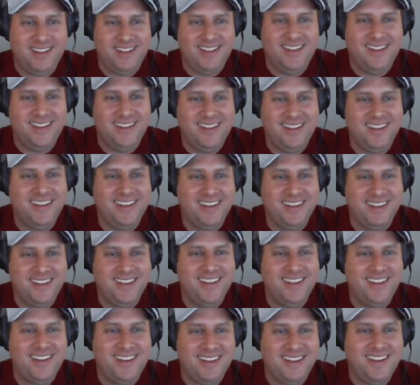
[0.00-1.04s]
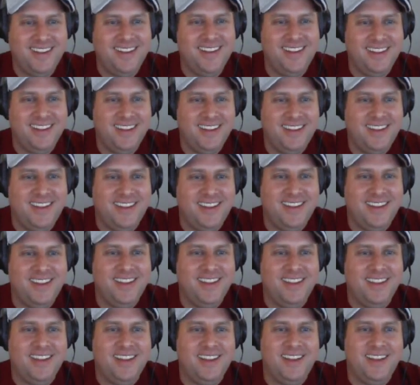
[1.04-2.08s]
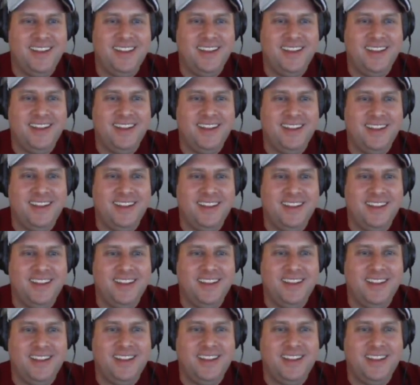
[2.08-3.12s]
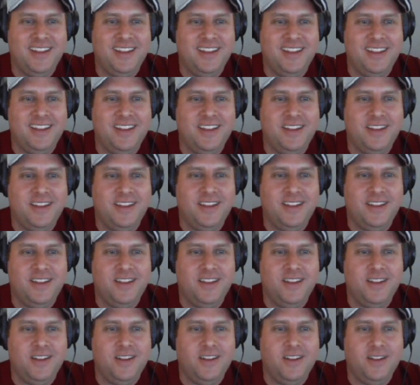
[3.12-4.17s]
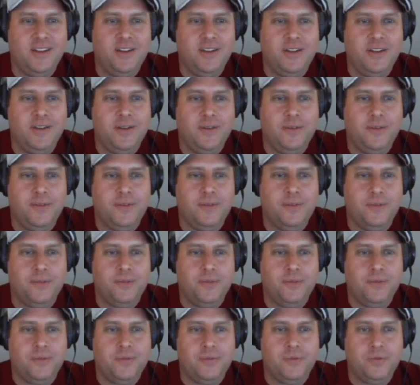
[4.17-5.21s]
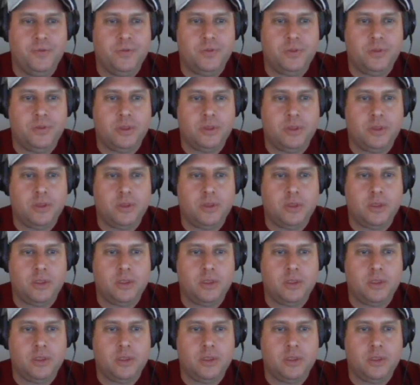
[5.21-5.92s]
[no speech]